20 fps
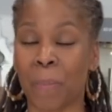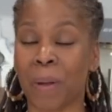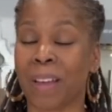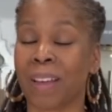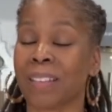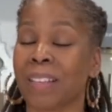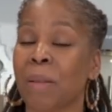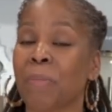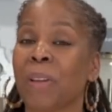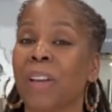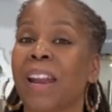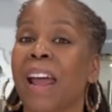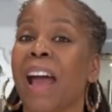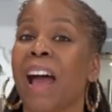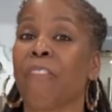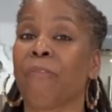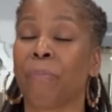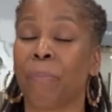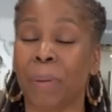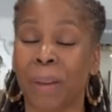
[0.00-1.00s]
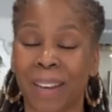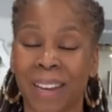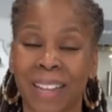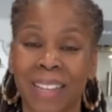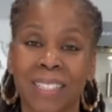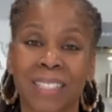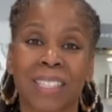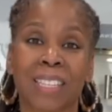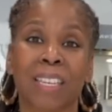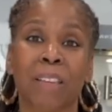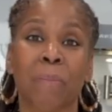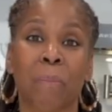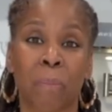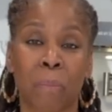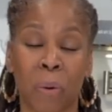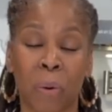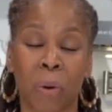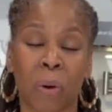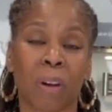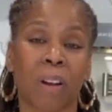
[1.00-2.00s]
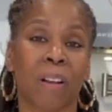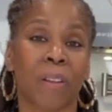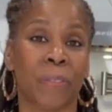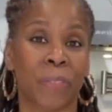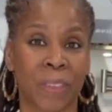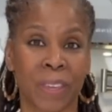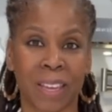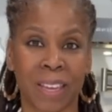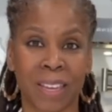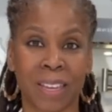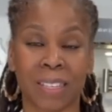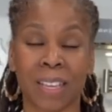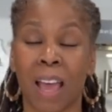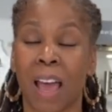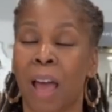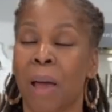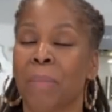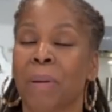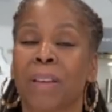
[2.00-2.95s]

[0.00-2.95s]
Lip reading: because I'm gonna have plenty more of these